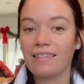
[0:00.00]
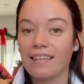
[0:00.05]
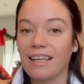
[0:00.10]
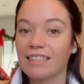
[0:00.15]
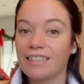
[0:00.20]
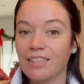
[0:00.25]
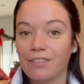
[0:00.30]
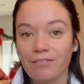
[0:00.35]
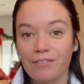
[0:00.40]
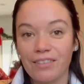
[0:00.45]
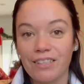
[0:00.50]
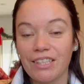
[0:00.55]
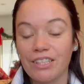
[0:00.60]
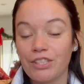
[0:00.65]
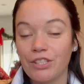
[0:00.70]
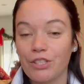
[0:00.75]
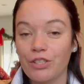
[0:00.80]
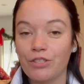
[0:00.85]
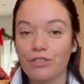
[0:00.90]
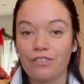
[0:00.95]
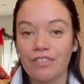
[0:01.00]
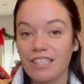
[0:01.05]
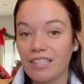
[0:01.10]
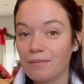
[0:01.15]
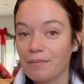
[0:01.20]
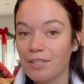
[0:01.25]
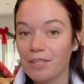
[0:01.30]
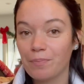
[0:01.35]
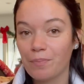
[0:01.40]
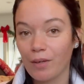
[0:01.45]
That's it for this year's
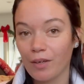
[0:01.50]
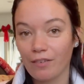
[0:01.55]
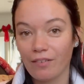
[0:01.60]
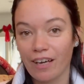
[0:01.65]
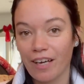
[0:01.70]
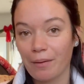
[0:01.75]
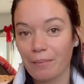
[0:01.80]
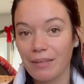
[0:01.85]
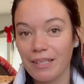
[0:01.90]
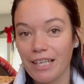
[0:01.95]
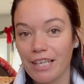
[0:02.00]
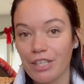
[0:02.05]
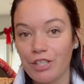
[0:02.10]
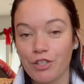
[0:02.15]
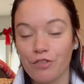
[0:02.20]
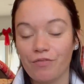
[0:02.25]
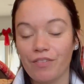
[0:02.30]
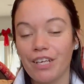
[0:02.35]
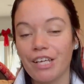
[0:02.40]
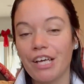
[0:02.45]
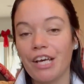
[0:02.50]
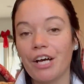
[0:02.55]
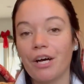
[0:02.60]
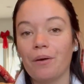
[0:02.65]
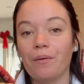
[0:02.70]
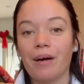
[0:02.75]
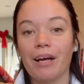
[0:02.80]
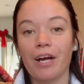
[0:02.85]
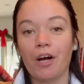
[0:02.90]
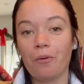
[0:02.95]
Christmas book recommendation video.
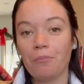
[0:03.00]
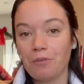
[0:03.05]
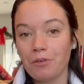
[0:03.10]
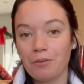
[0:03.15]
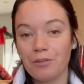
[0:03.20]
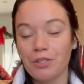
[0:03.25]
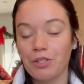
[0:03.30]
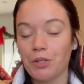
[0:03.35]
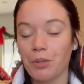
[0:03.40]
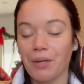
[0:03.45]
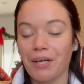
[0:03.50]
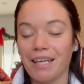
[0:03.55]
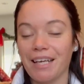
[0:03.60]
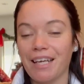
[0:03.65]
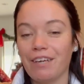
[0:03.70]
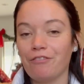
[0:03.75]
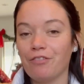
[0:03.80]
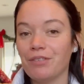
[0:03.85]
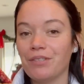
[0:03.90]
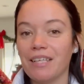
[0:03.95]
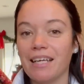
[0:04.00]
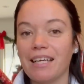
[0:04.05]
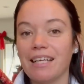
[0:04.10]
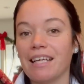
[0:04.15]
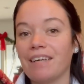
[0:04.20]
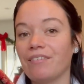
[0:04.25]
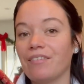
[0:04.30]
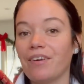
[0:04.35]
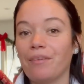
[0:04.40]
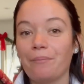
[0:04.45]
I hope you enjoyed it. If you did,
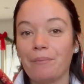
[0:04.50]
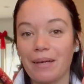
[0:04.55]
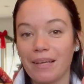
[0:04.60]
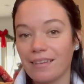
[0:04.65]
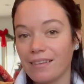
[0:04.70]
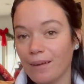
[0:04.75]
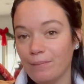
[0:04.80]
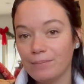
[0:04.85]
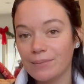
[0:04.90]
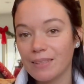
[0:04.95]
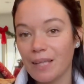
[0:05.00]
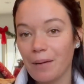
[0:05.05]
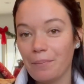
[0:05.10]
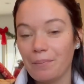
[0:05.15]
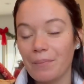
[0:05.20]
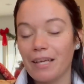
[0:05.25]
give it a big thumbs up.